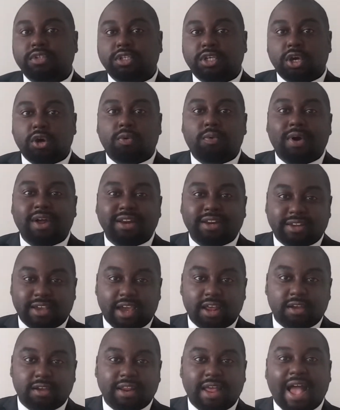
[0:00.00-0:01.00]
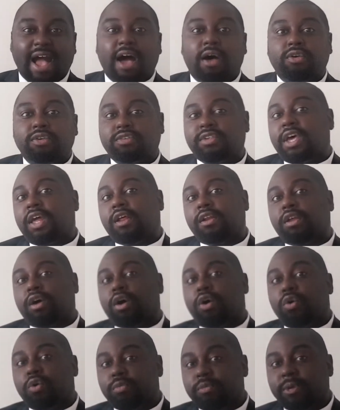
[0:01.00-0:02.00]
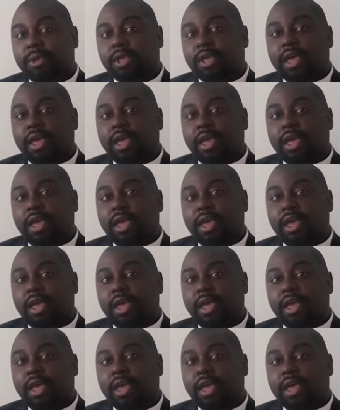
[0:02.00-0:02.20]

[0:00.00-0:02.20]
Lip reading: skill and talent outside of the home,